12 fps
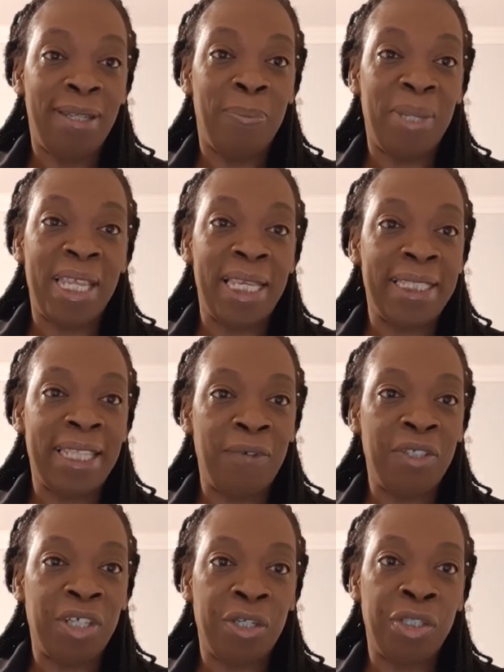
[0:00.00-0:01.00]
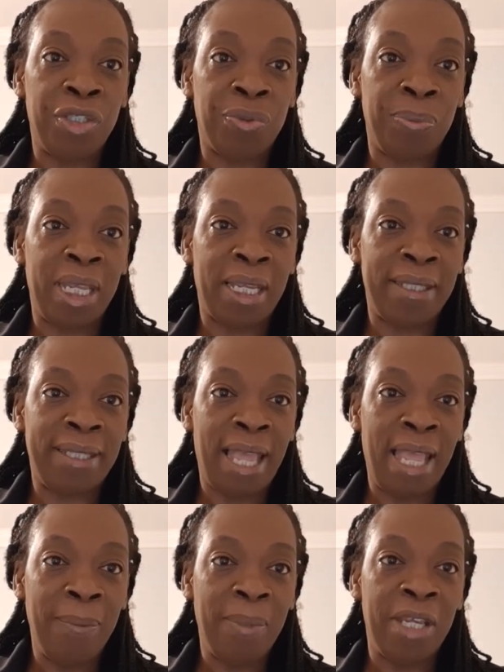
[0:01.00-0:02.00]
Begin 7:30 Jamaica
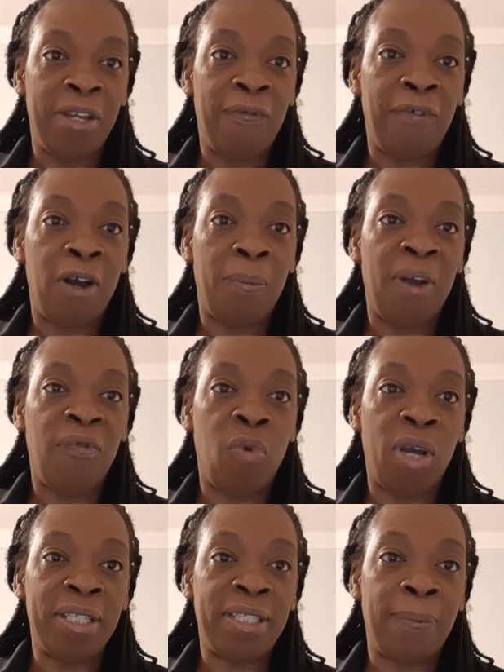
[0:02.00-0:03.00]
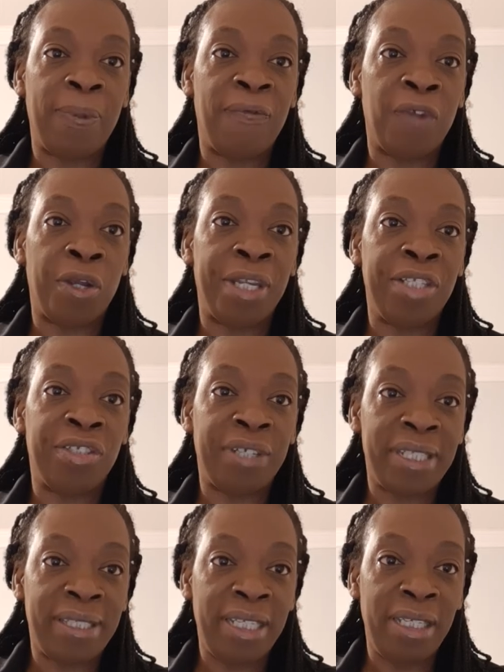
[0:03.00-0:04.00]
time in the form of WhatsApp. If you're
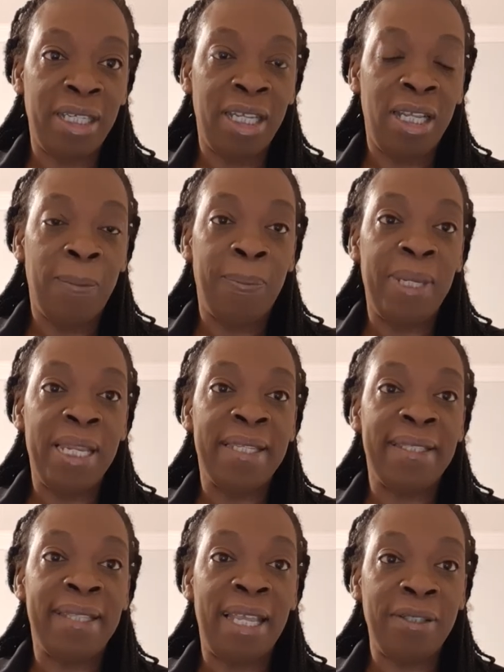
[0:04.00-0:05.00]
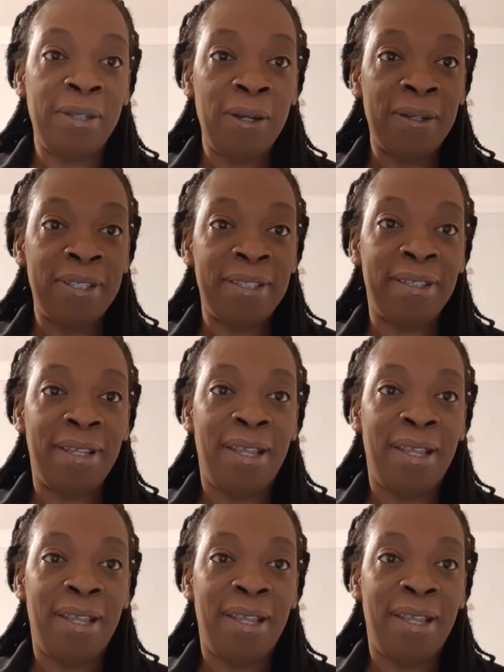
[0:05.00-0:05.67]
interested, please send us